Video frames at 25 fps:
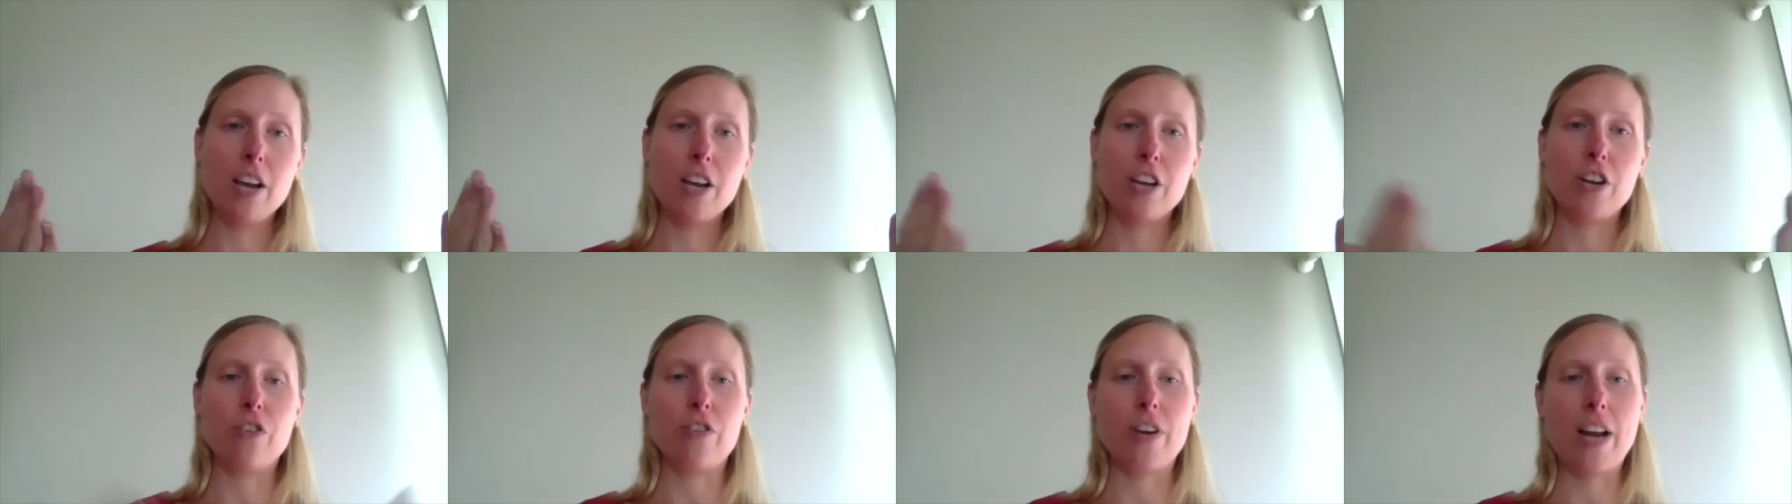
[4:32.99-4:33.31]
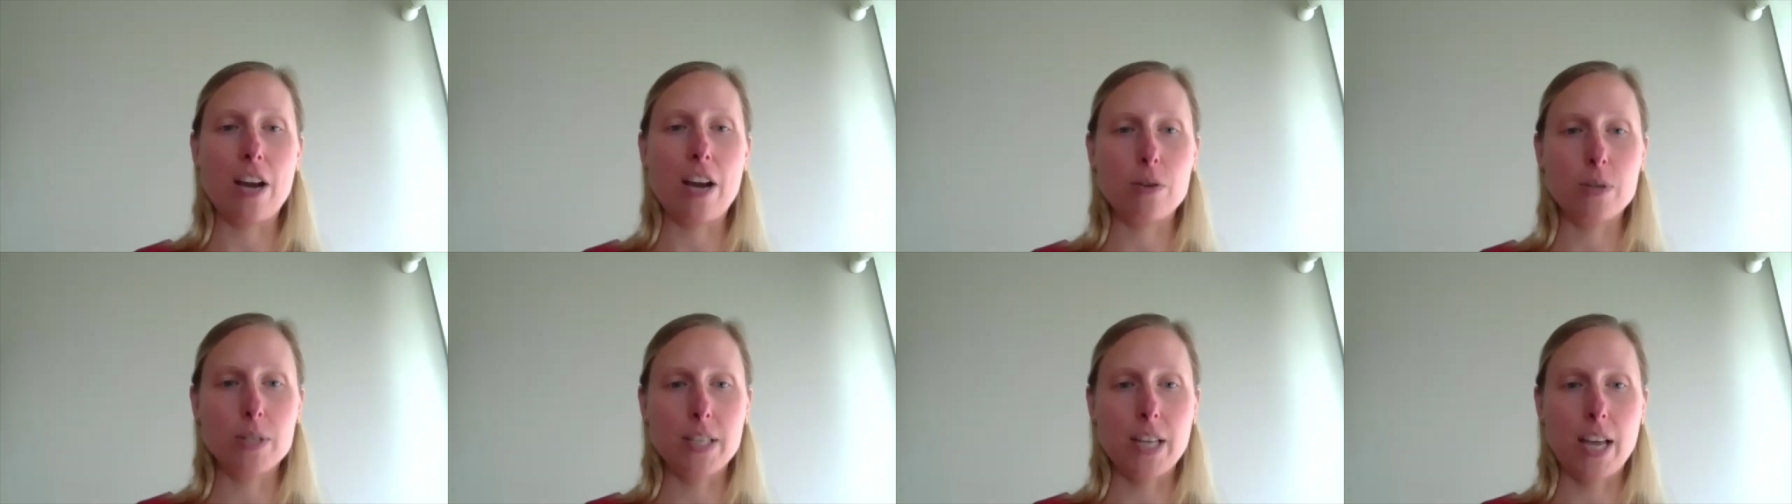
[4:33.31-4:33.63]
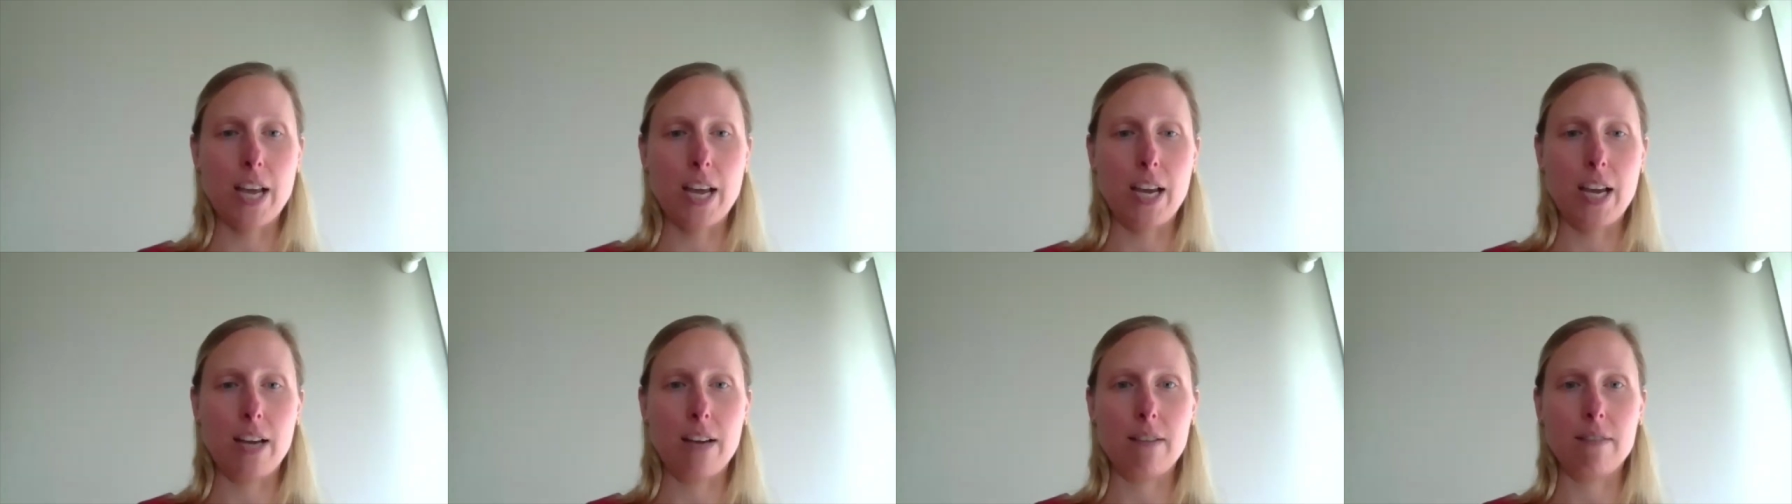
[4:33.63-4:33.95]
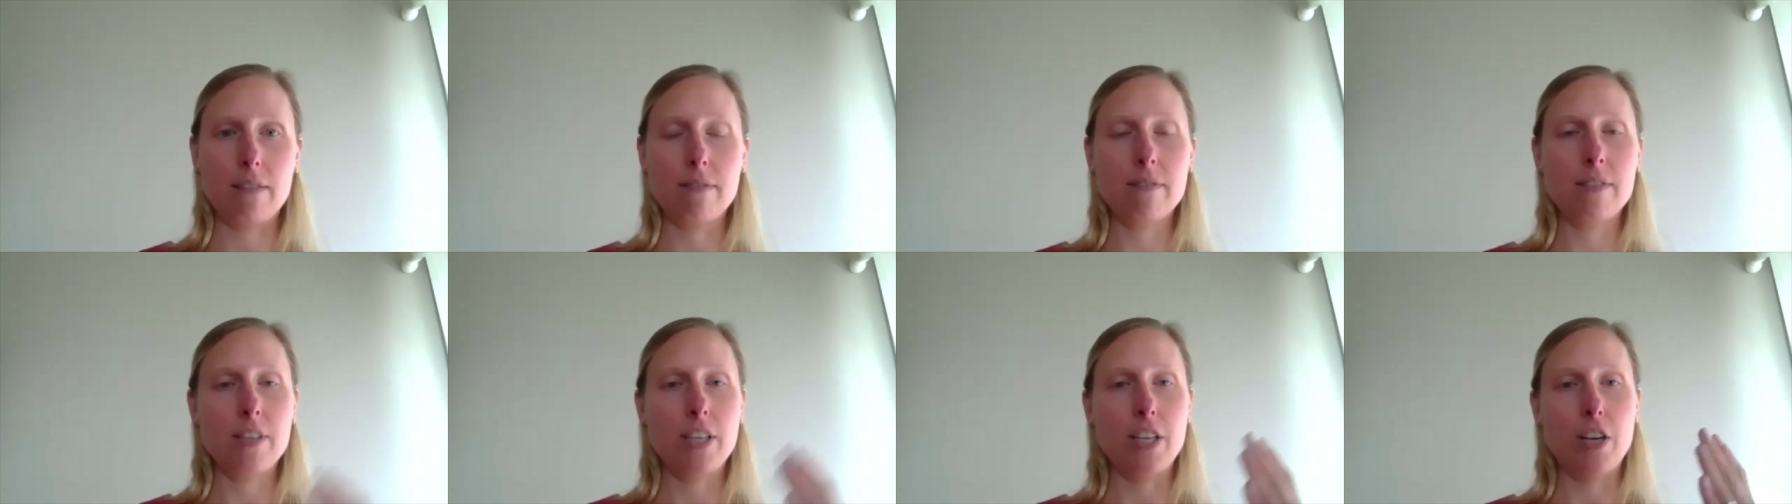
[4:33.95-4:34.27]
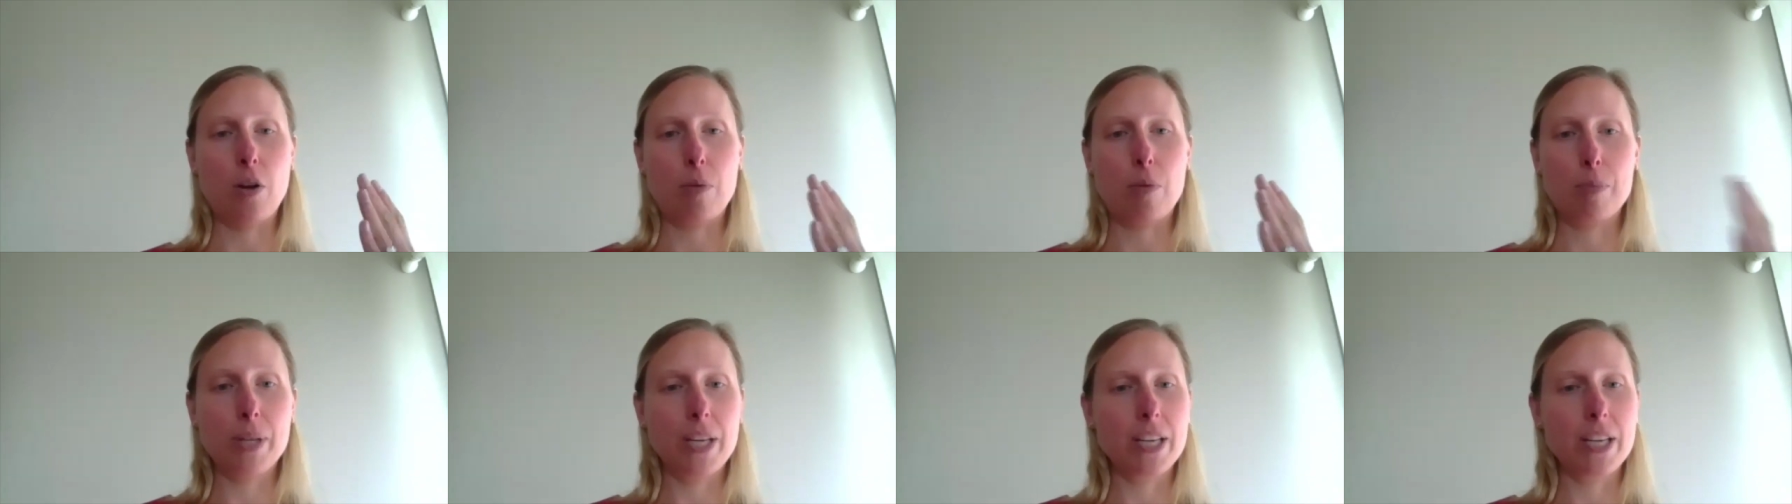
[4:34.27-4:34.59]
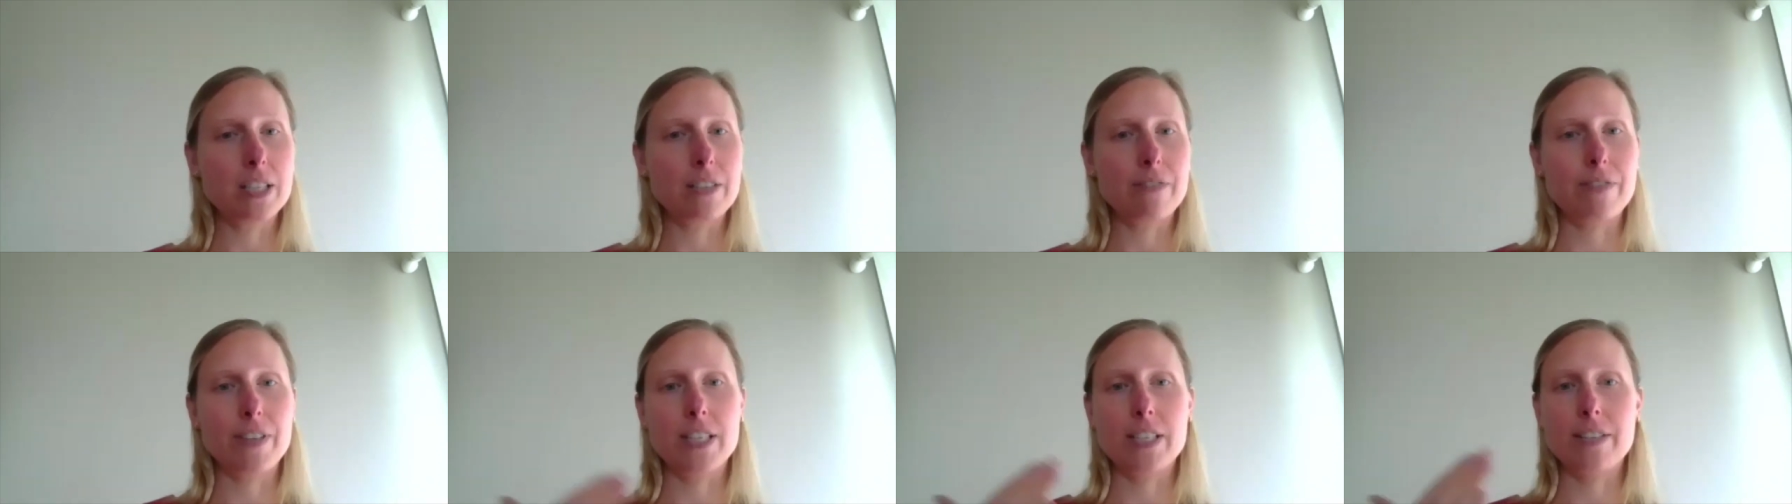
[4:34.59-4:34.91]
you're now saying you know
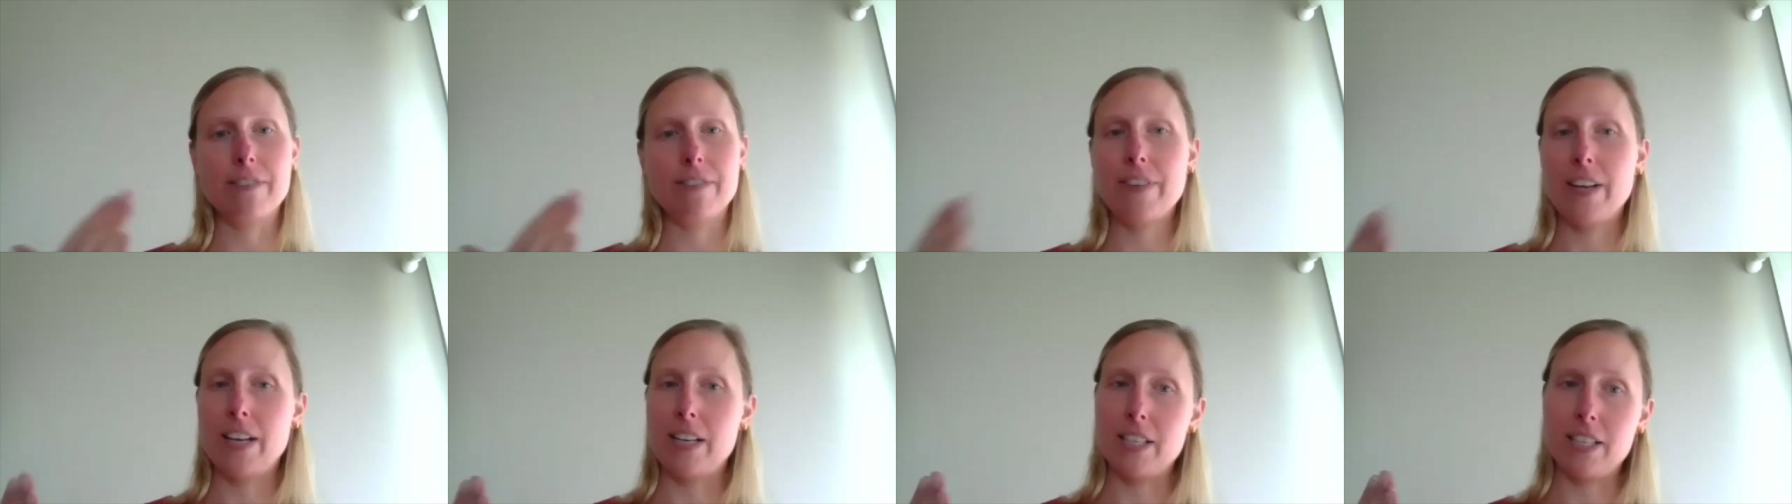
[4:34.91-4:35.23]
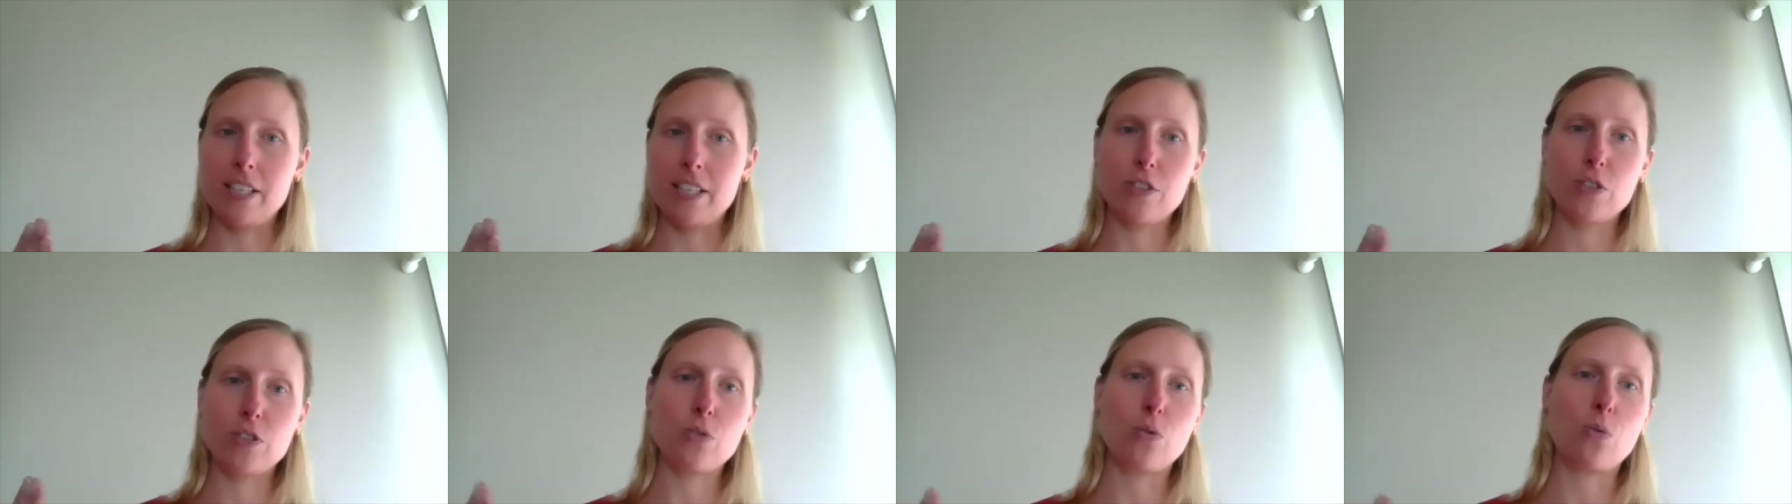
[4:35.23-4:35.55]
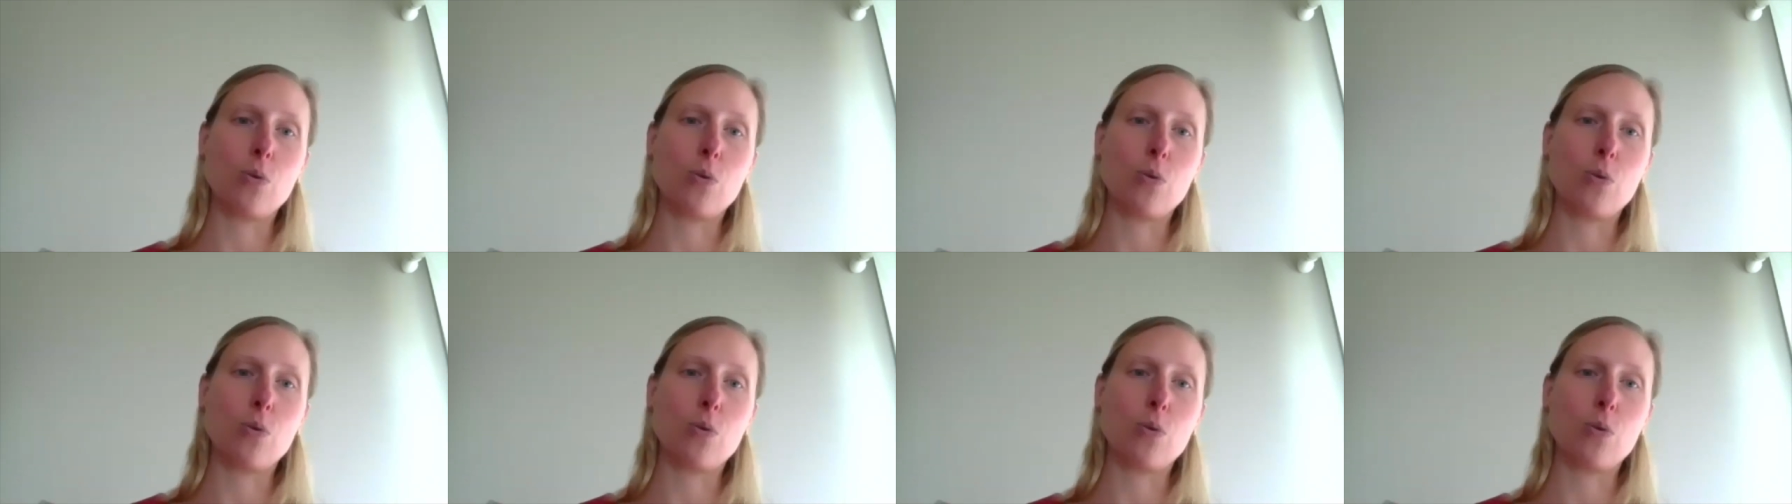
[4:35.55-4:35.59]
plaintiff and defendant